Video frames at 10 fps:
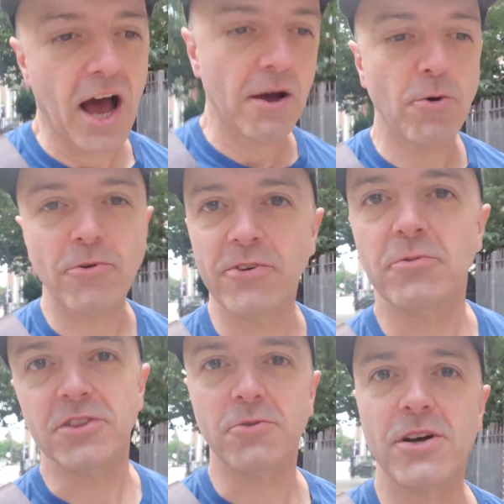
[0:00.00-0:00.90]
won't reveal what
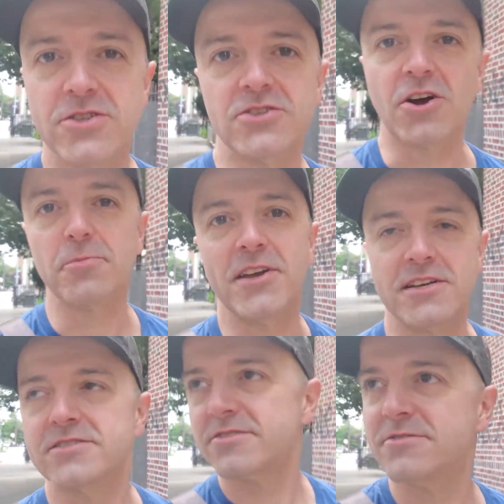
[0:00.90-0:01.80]
the questions are
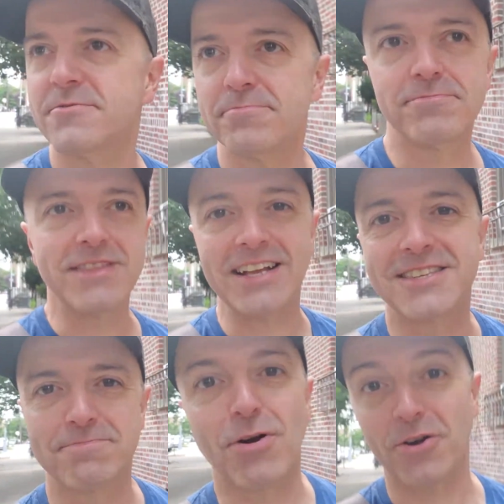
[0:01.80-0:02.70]
because that's
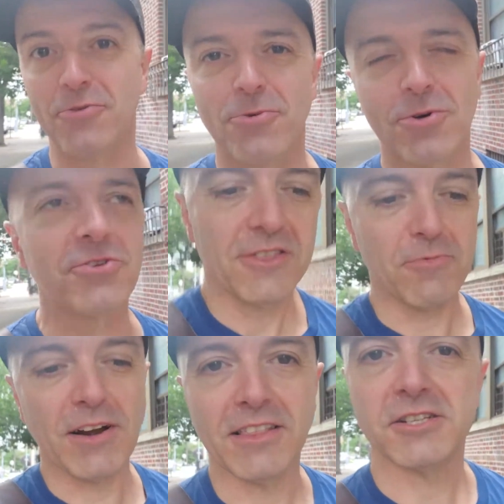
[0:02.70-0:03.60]
part of the rules. They're
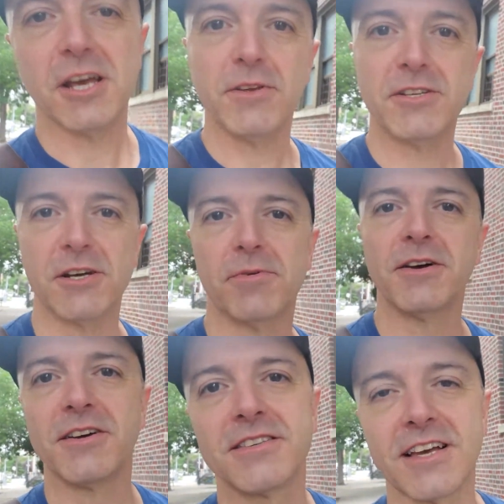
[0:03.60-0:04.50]
running the championship
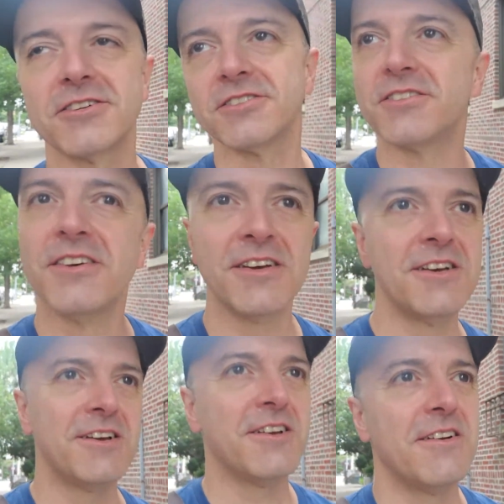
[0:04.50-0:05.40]
sessions
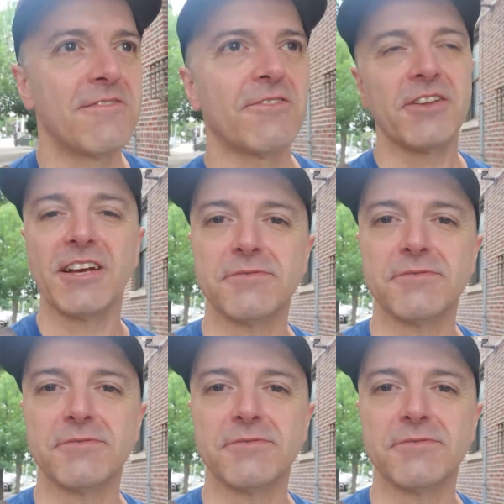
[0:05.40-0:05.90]
for the next